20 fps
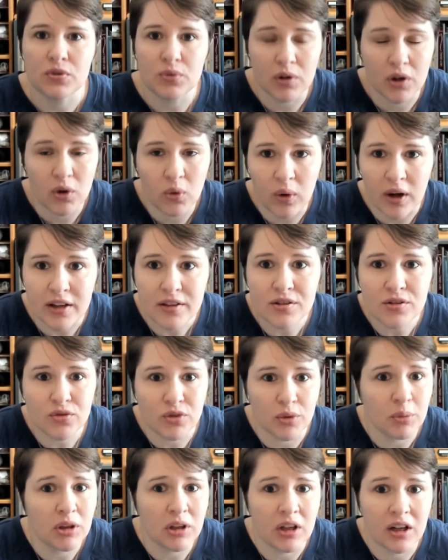requests
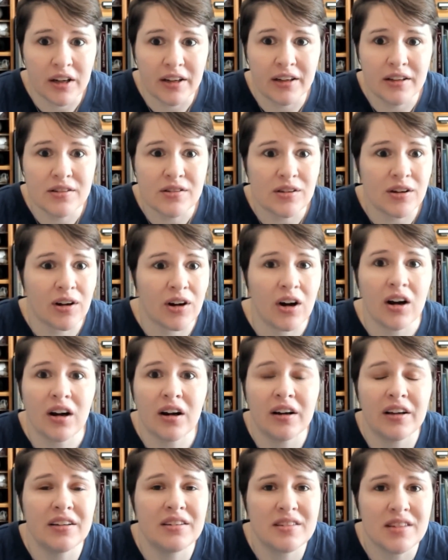from clients are
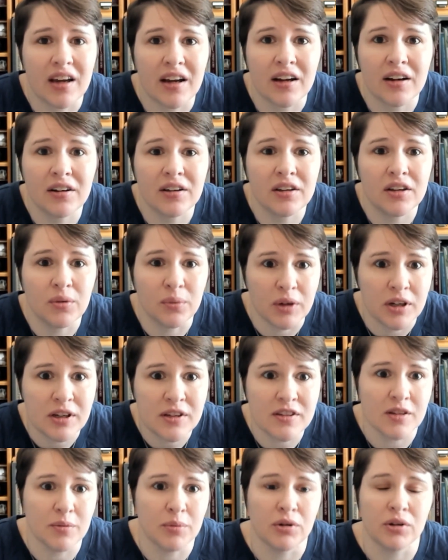entirely
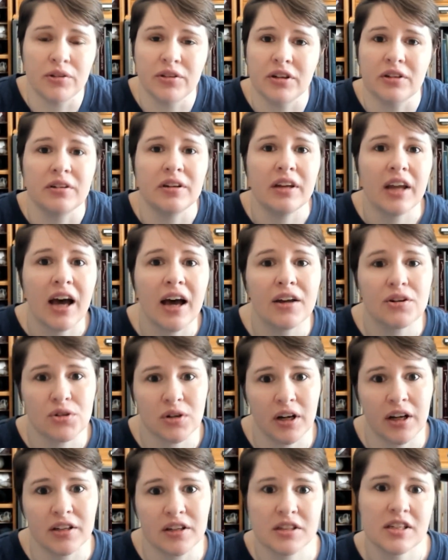reasonable. They're not
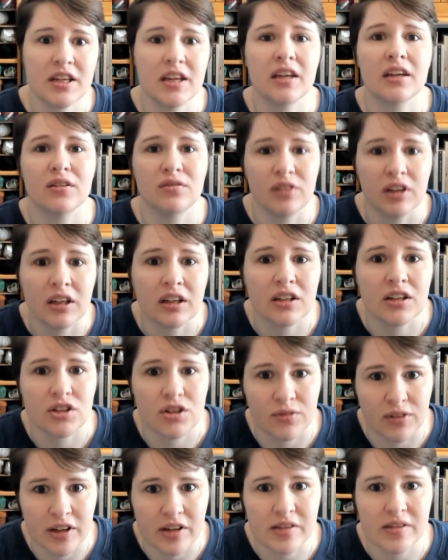trying to take advantage of
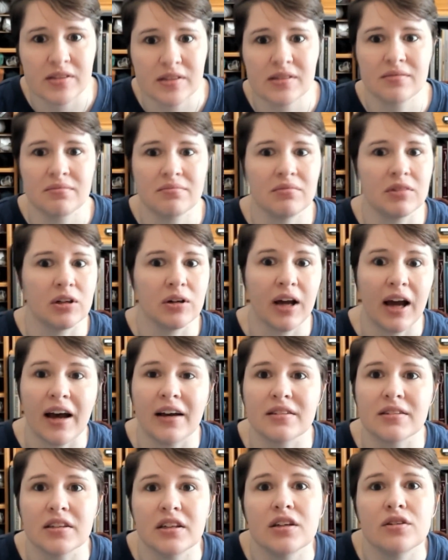us. They're
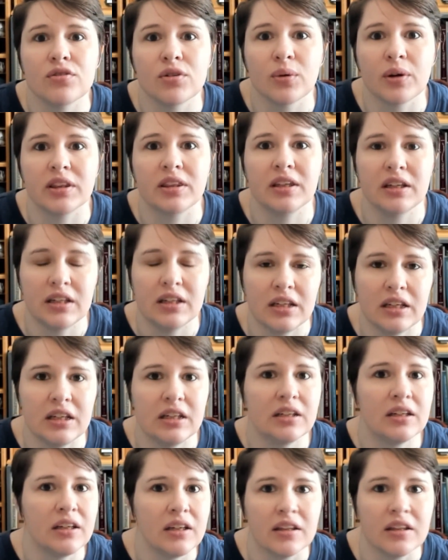asking for what they
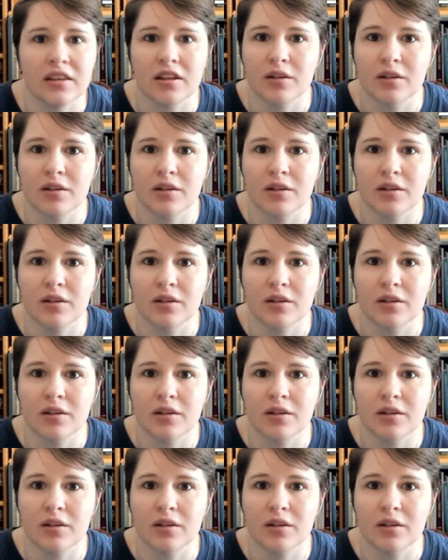need in the